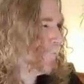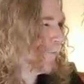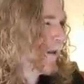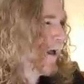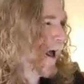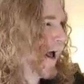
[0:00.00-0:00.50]

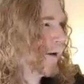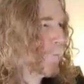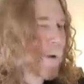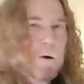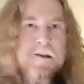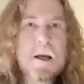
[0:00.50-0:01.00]
And I
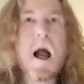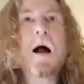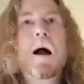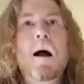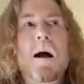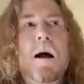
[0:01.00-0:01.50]
was like,
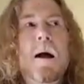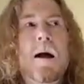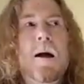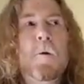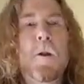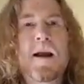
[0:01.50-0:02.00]

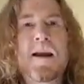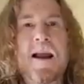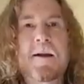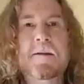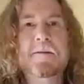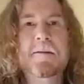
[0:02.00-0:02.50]
well, I can't
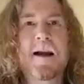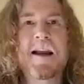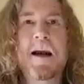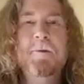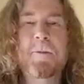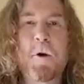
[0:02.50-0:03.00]

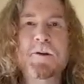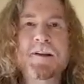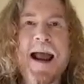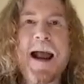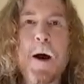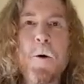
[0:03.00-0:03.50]
propose
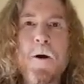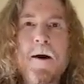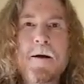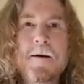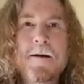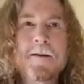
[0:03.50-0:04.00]
now.
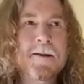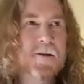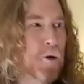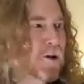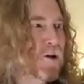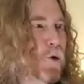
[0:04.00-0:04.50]
There's
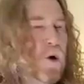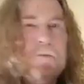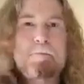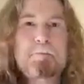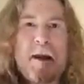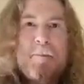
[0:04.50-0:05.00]
only 2
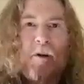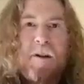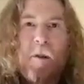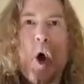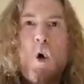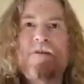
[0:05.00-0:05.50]
people in the
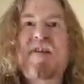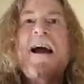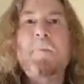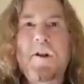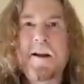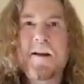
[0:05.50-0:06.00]
whole
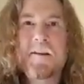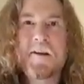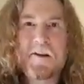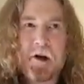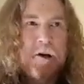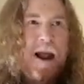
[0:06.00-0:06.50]
family.
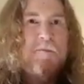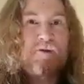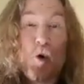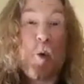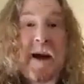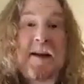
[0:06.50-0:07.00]
You're going to have 2
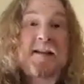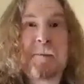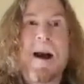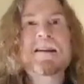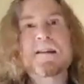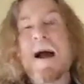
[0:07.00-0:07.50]
weddings
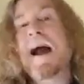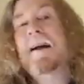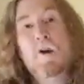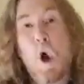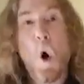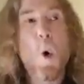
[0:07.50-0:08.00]
back to back? No.